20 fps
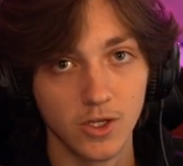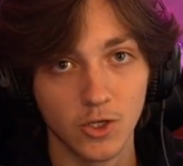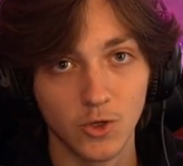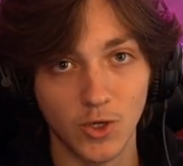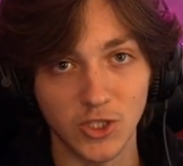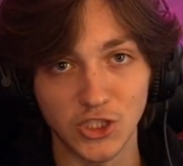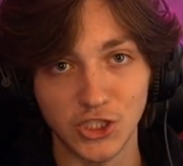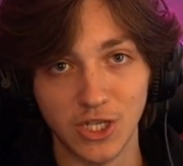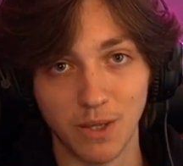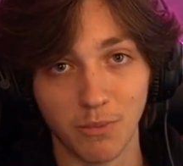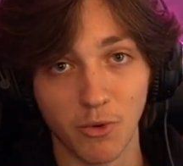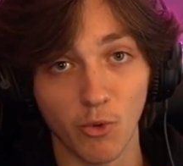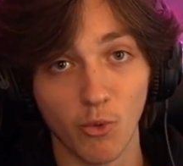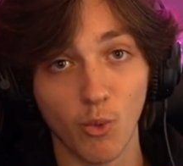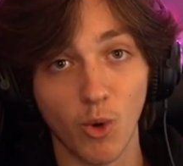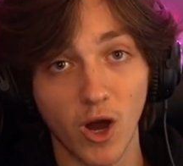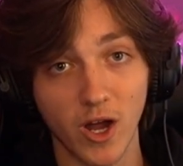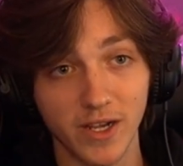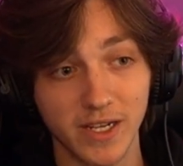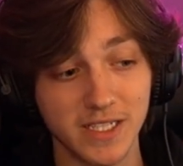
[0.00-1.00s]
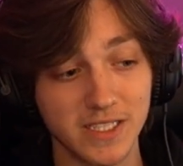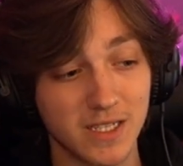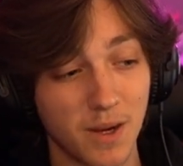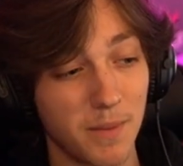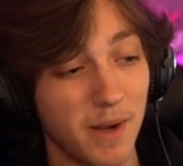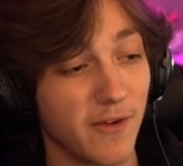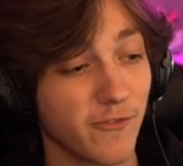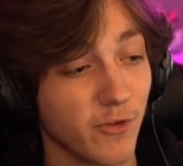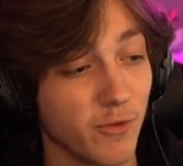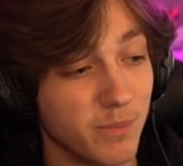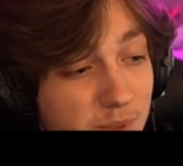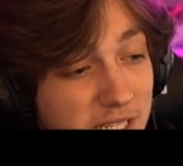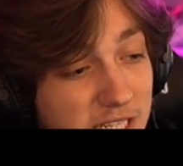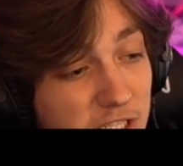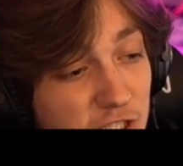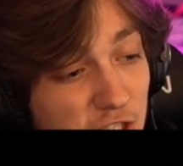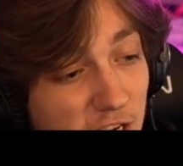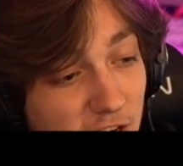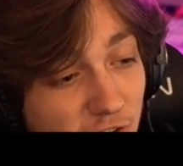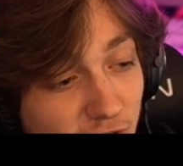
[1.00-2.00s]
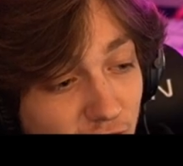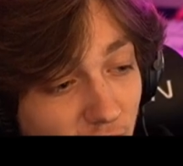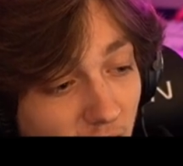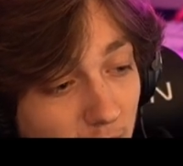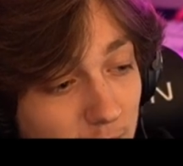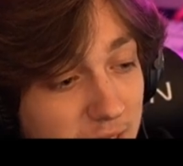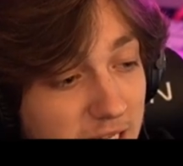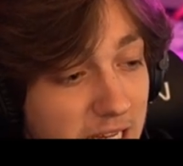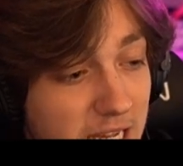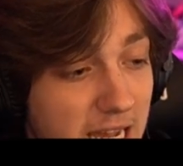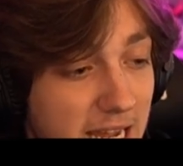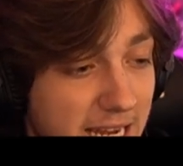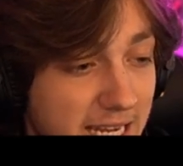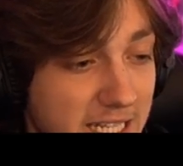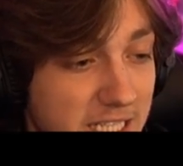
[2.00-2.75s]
Question number one is coming out from DJ Robbie. It